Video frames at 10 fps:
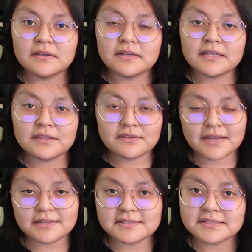in the
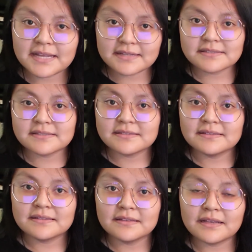United States
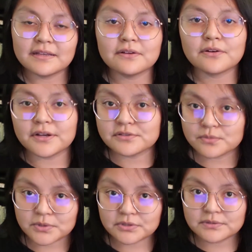and across the
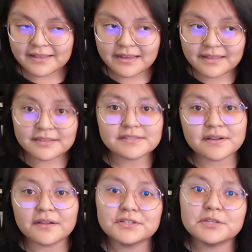world. And this
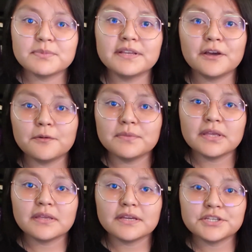scholarship can help
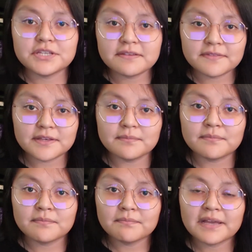me achieve them
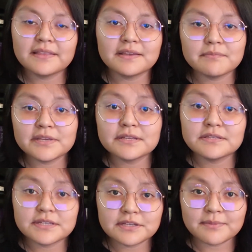by letting me
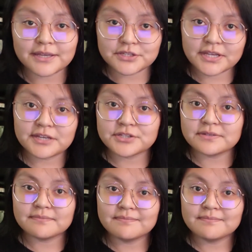continue my education.